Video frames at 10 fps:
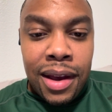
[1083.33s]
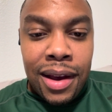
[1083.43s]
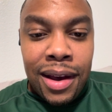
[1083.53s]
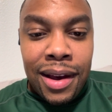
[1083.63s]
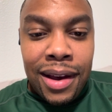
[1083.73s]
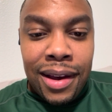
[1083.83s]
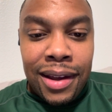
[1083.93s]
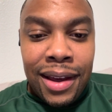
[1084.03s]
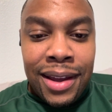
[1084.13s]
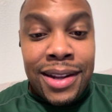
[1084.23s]

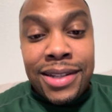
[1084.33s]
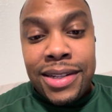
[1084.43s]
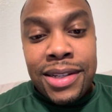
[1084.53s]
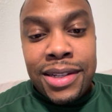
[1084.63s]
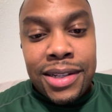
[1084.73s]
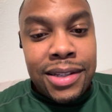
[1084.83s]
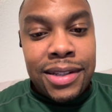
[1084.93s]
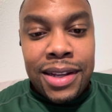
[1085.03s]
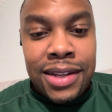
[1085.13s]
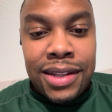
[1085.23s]
and
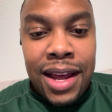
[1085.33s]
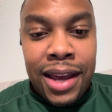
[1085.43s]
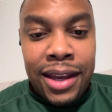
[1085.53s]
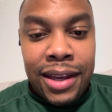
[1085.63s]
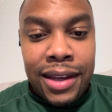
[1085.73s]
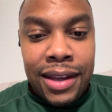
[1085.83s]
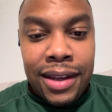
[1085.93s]
it's like,